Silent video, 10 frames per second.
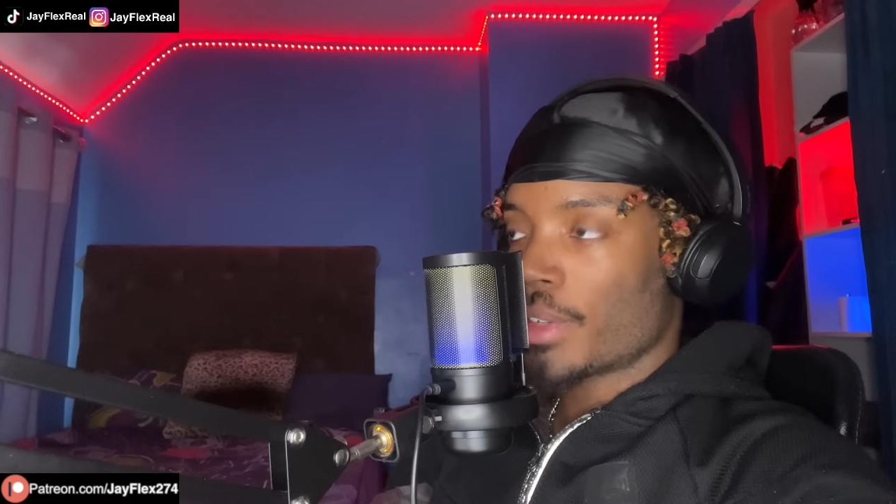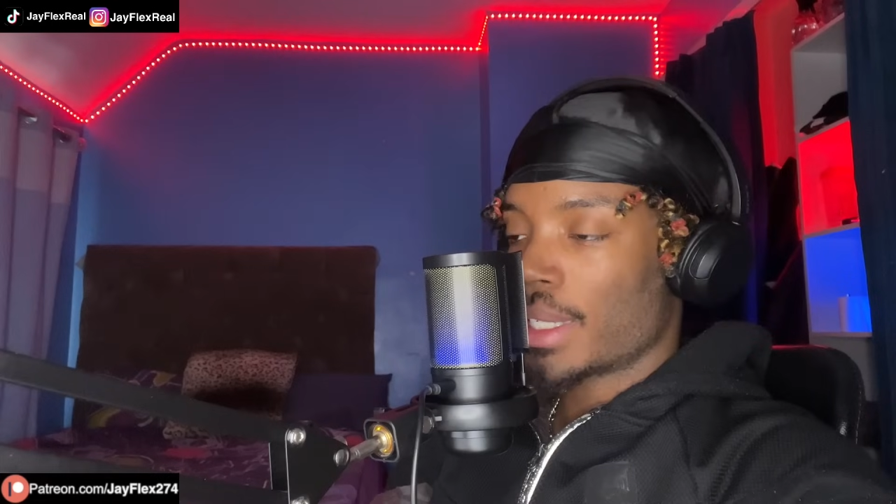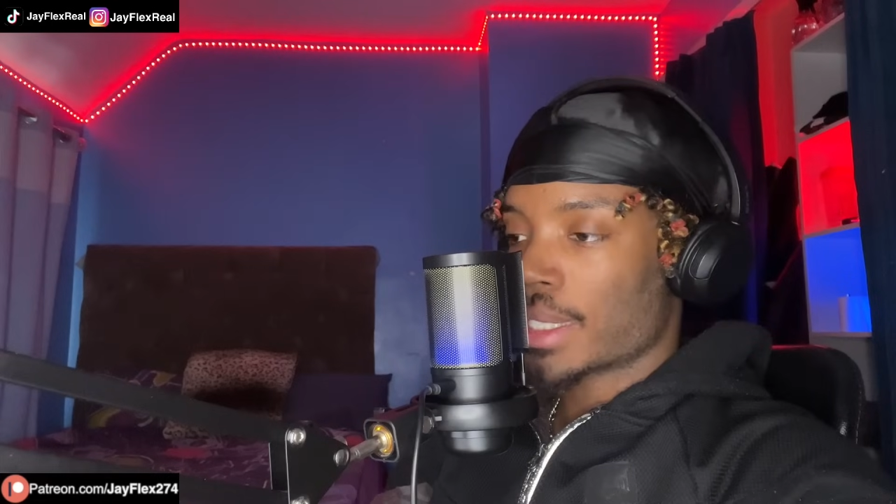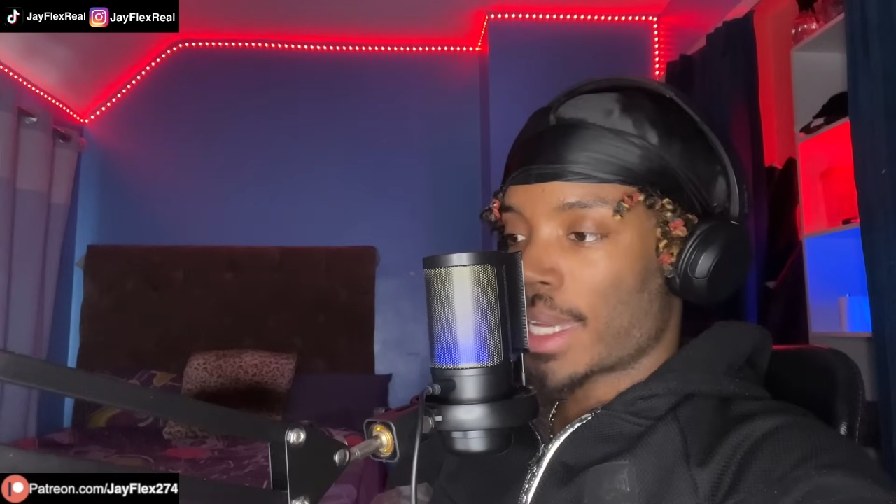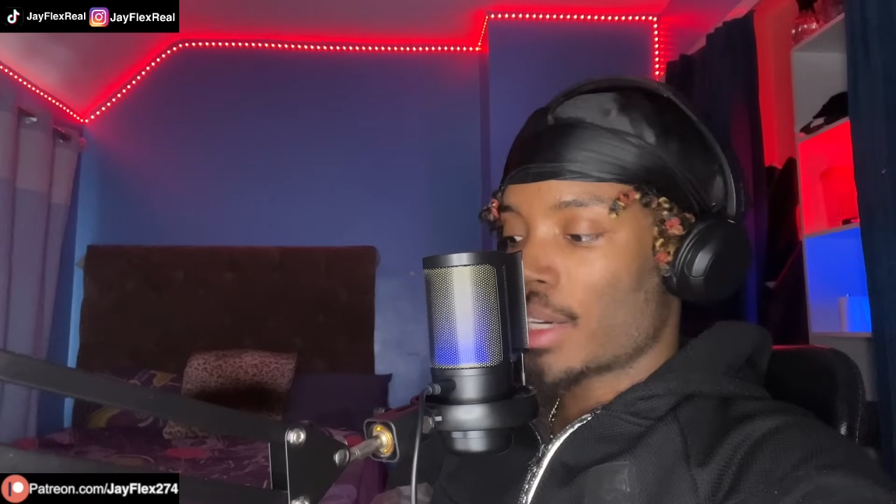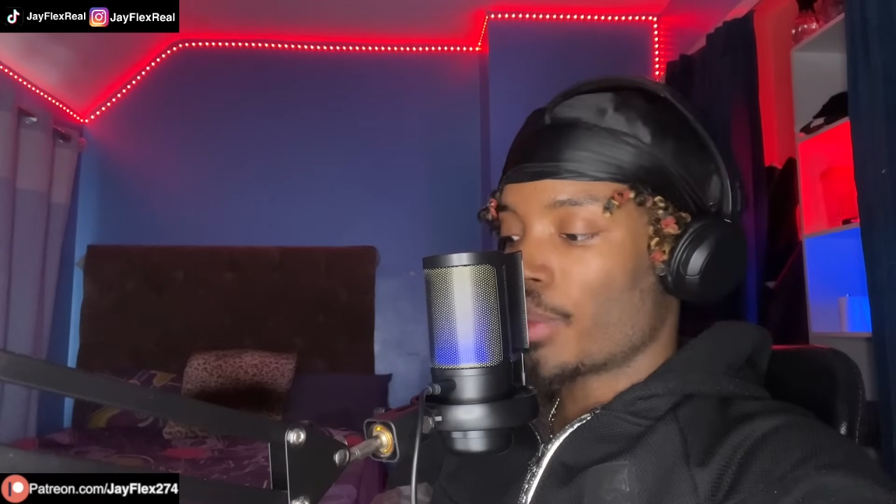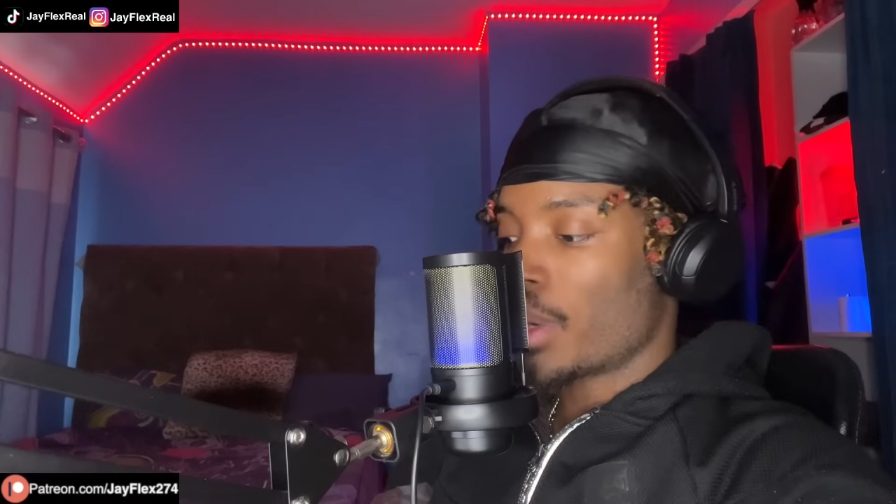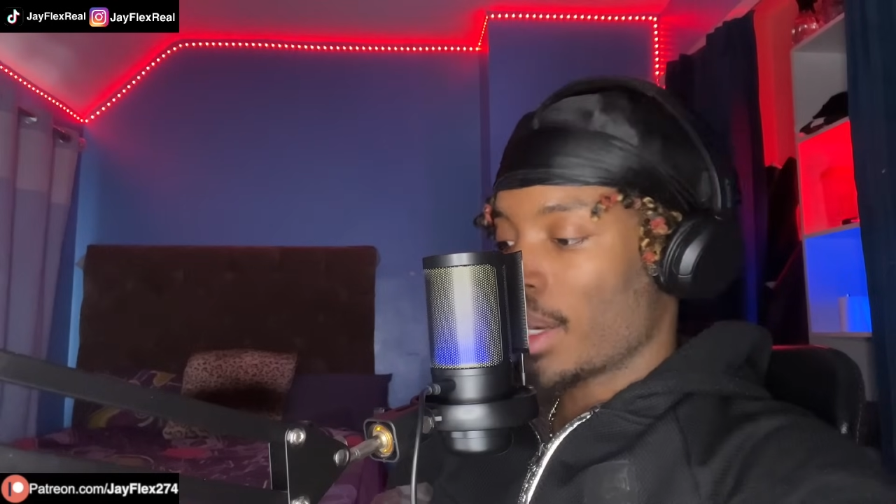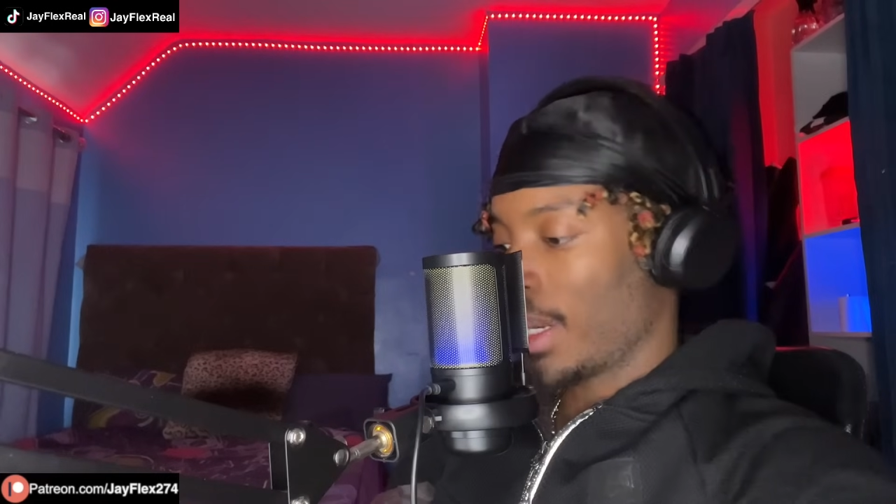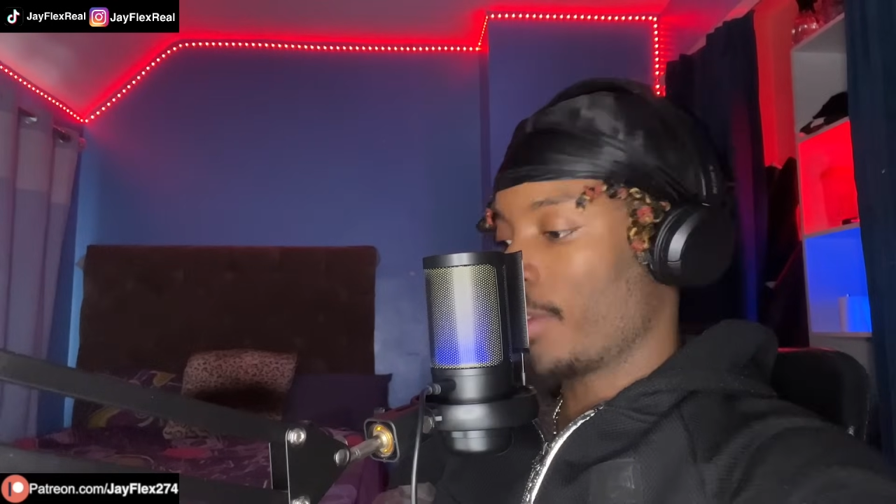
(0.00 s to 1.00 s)
and this kind of
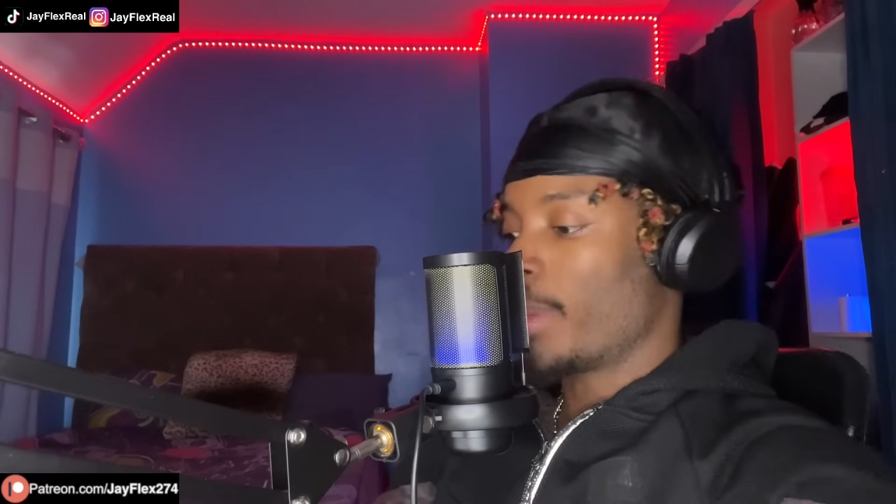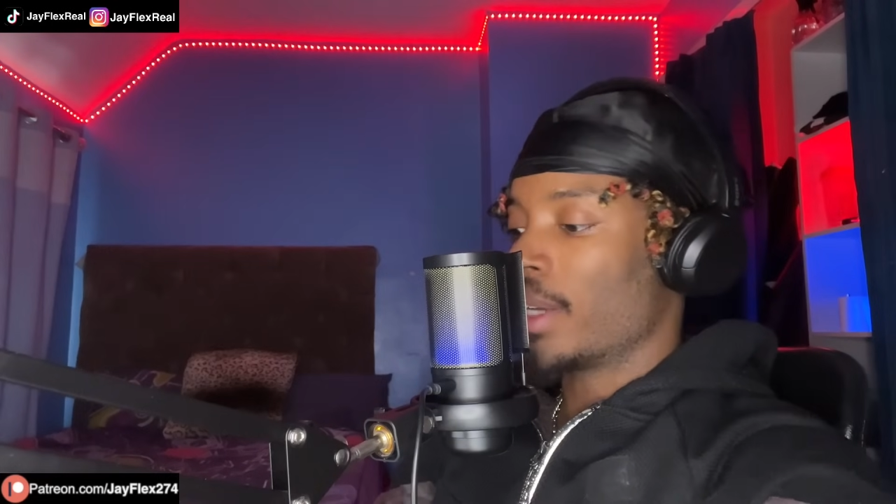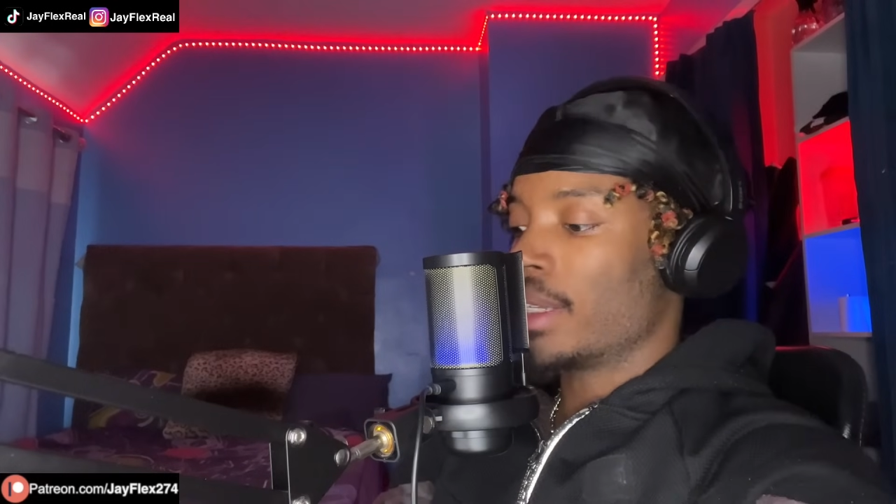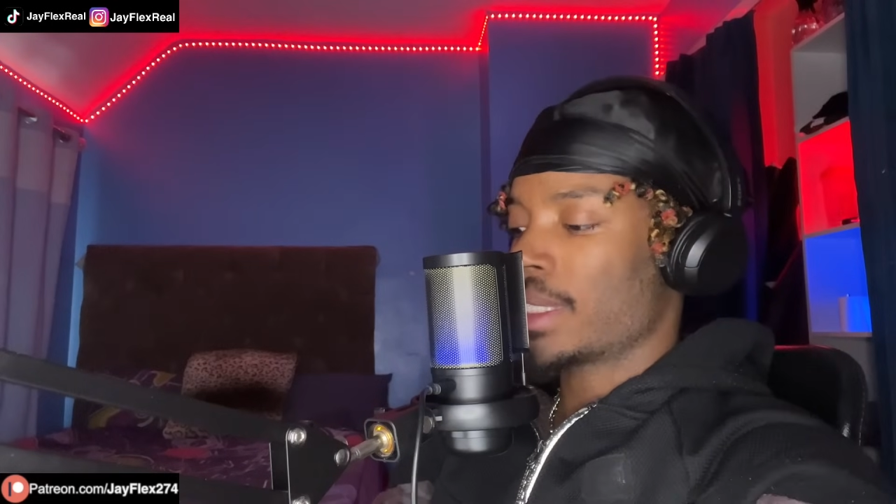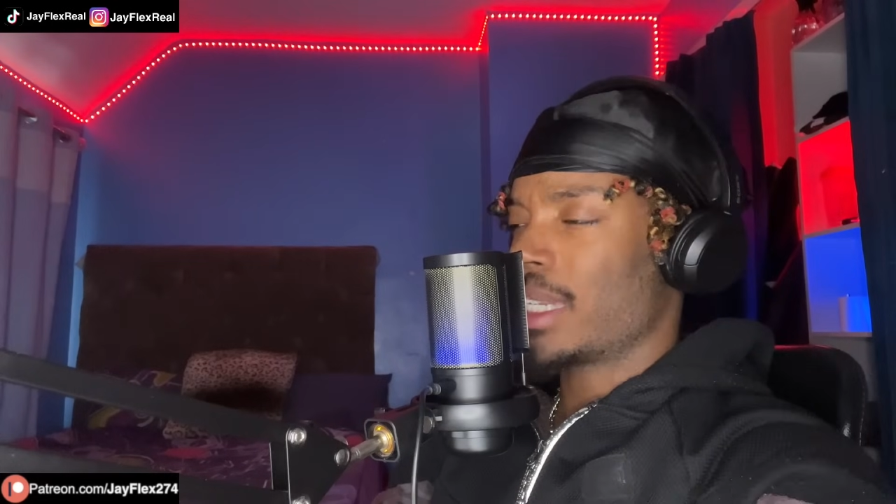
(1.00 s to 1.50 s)
work-life balance,